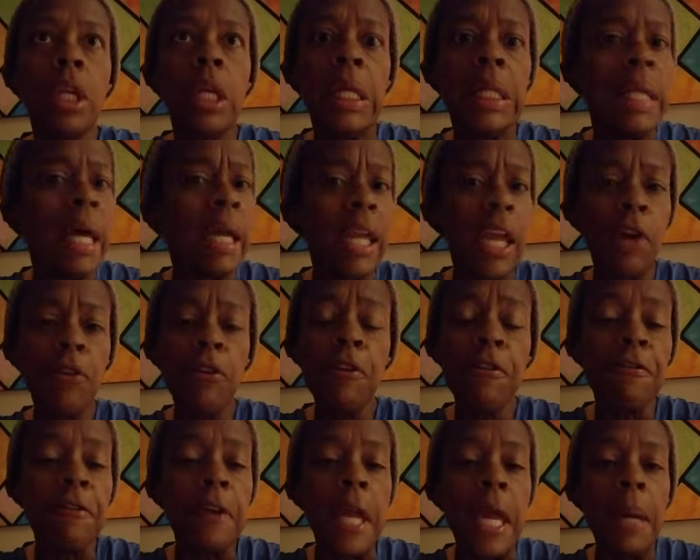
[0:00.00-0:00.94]
like every
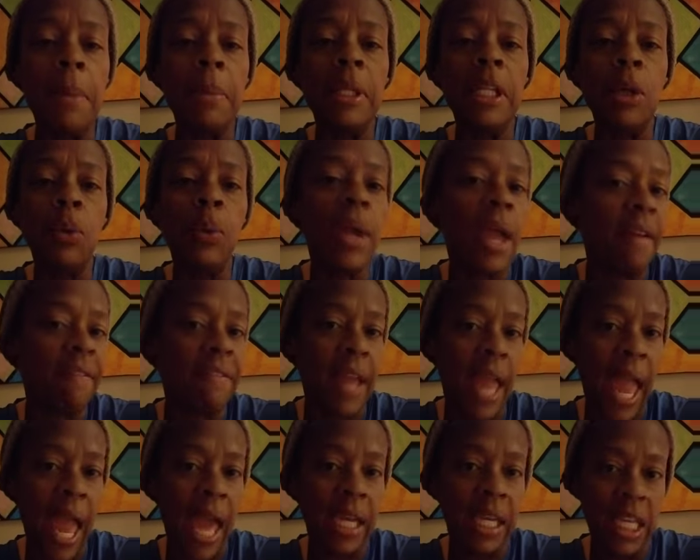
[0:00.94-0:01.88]
family, we have
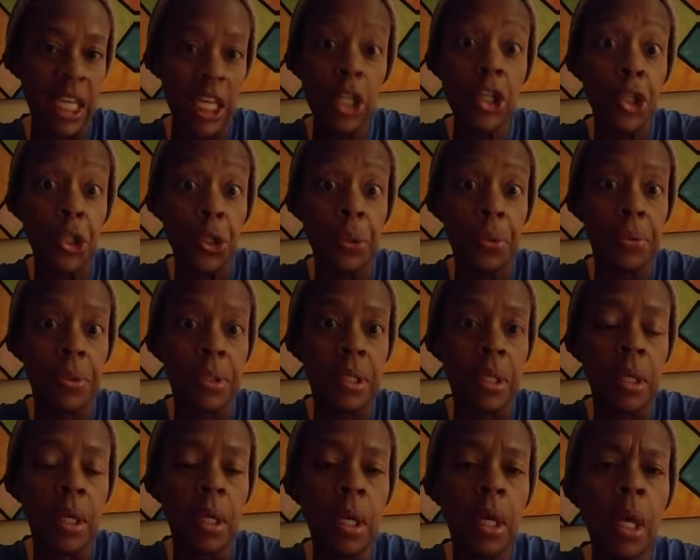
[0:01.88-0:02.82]
had
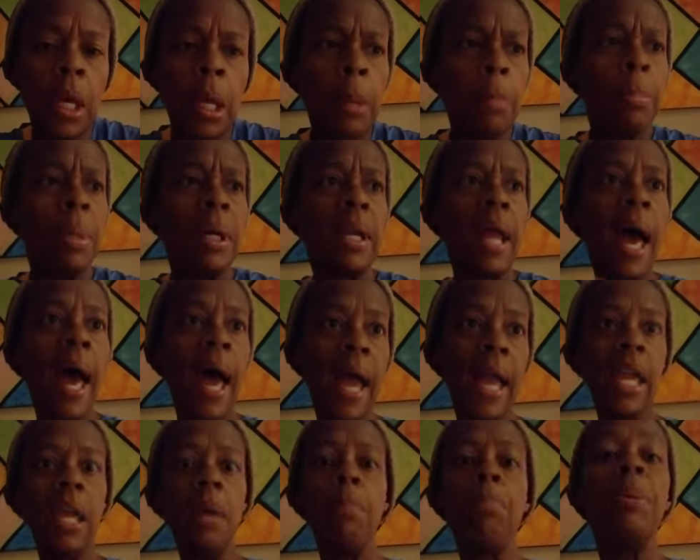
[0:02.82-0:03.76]
issues, but
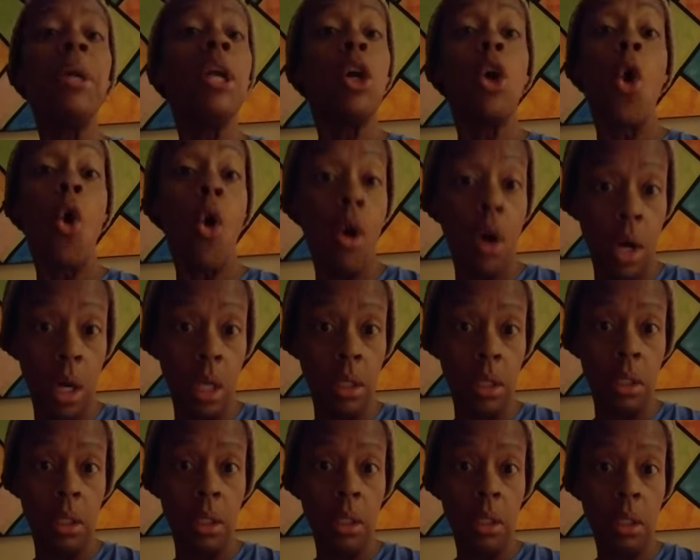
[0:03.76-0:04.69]
I am big
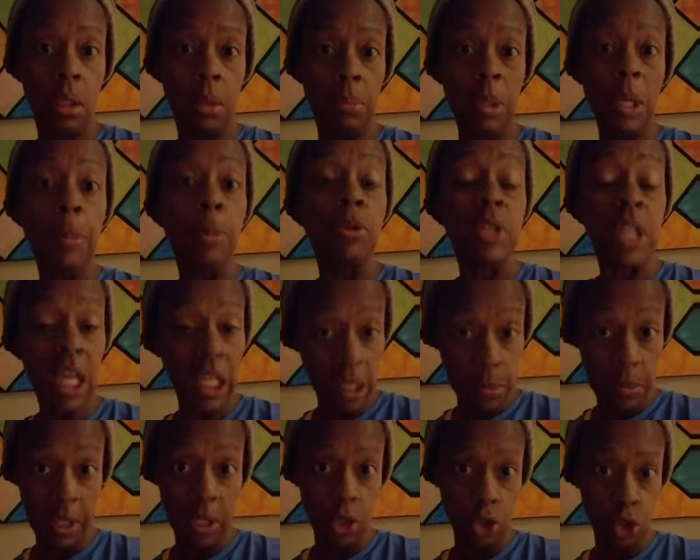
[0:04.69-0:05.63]
on people
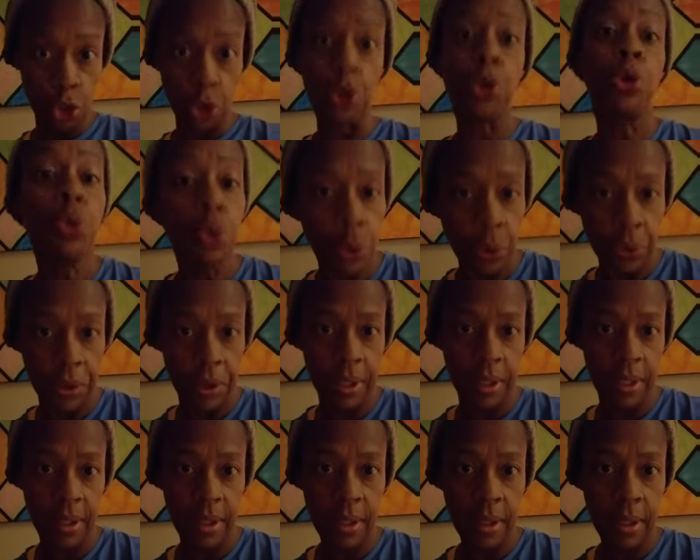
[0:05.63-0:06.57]
telling me the truth,
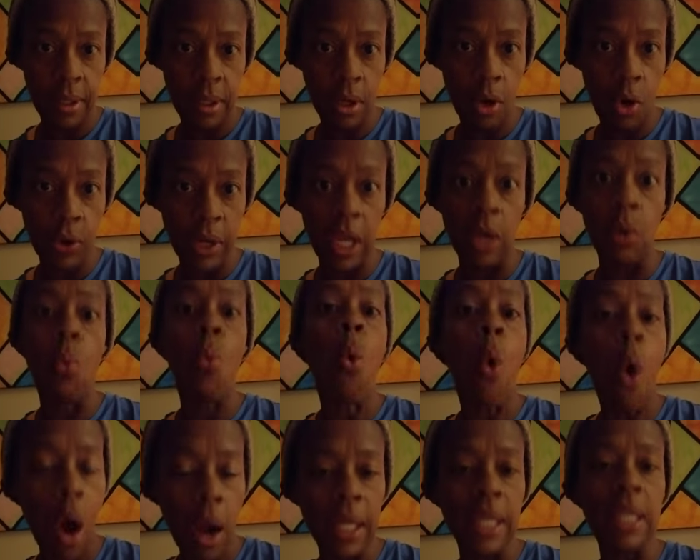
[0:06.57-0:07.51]
okay, and
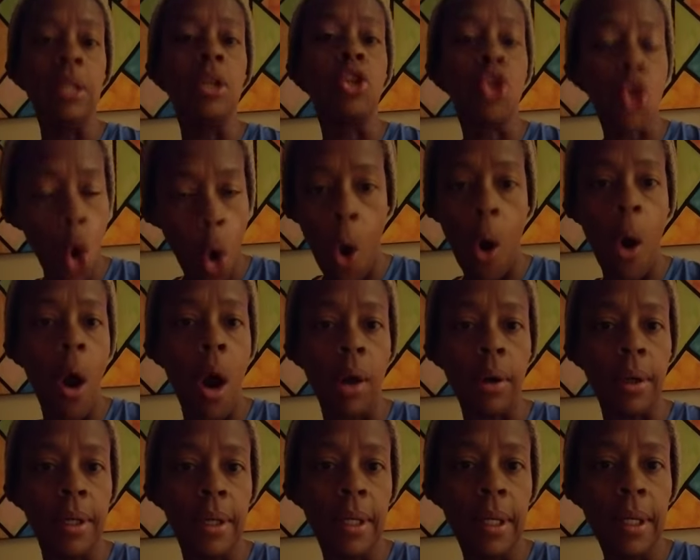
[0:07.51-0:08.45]
walking the
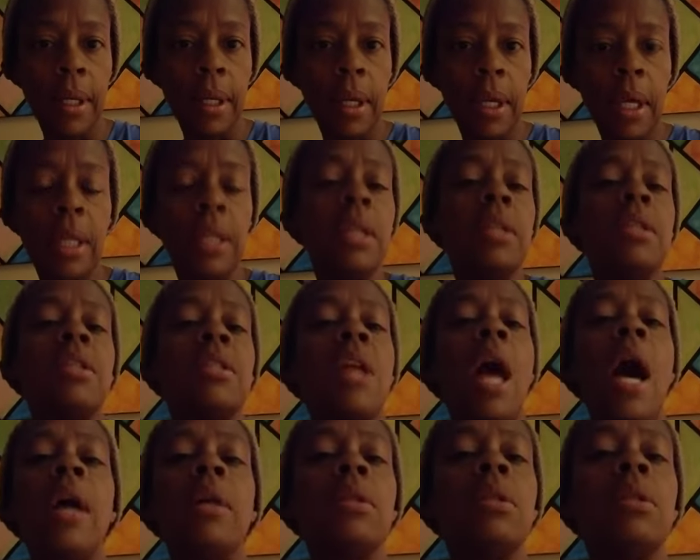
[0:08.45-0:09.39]
talk. And this is
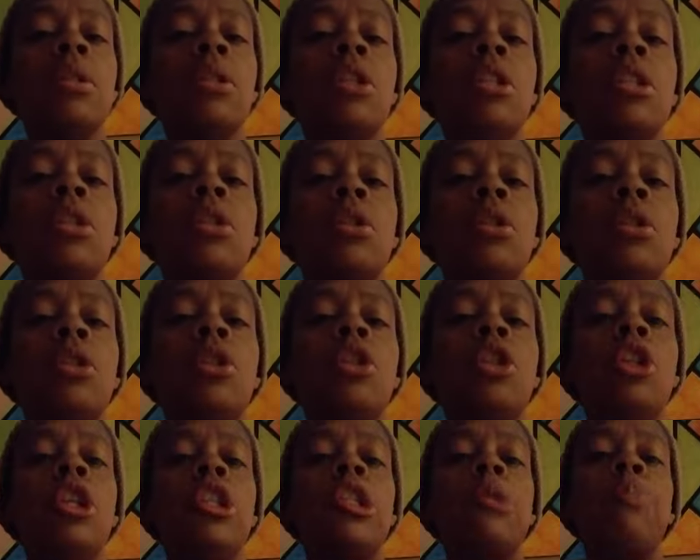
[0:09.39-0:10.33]
not just
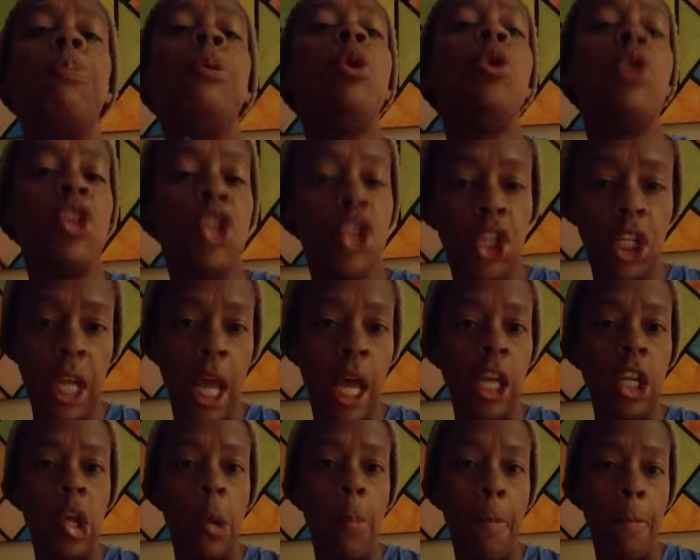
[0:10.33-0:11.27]
just spewing shit
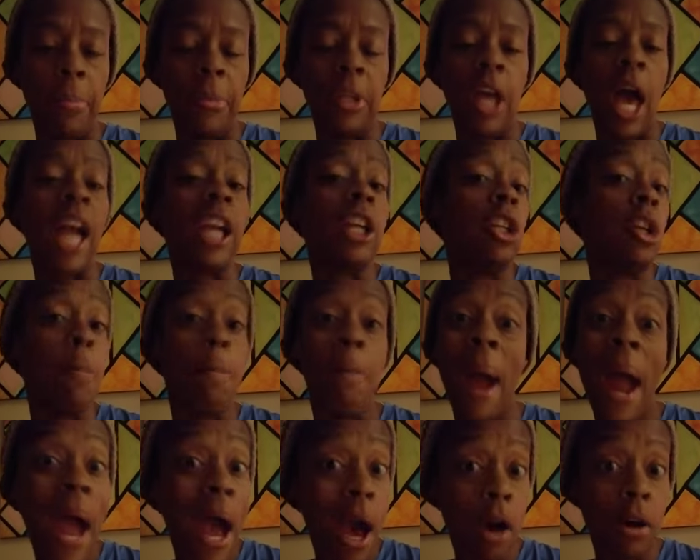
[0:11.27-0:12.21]
out of your out of your
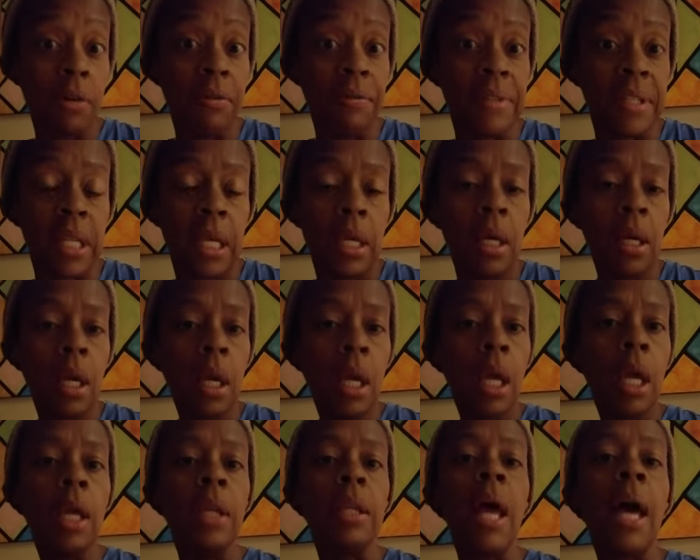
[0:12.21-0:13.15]
mouths
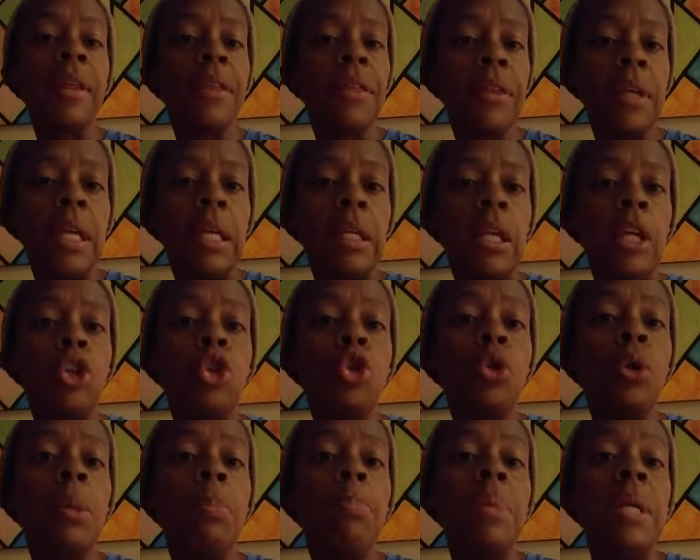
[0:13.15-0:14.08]
and not think that
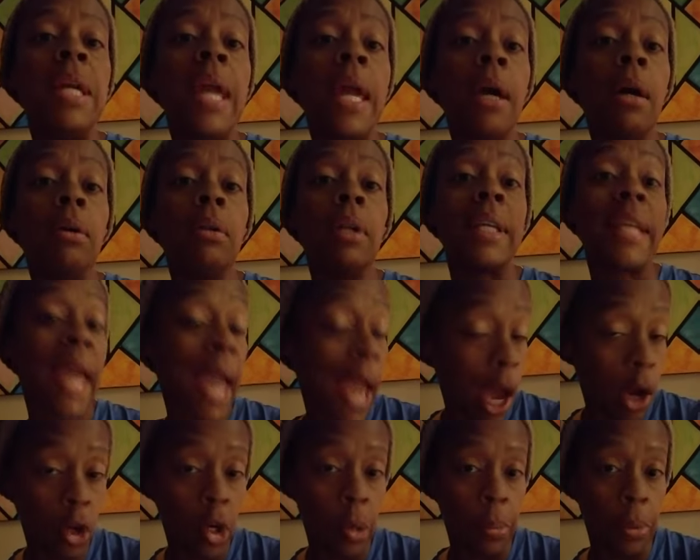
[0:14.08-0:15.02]
you can be held
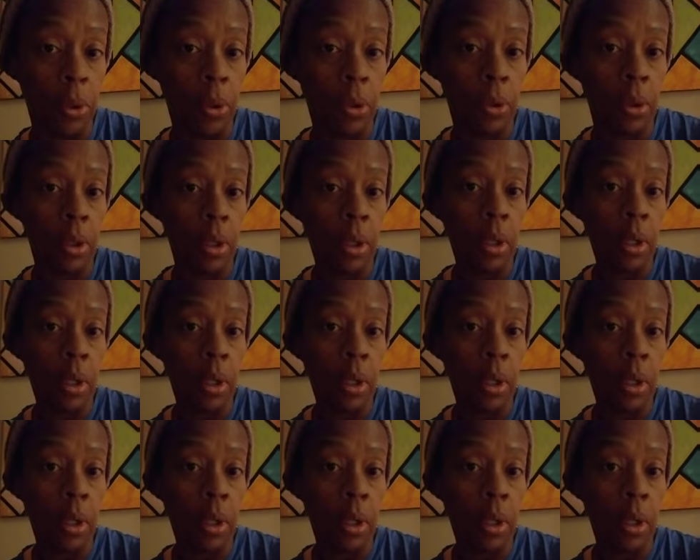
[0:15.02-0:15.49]
accountable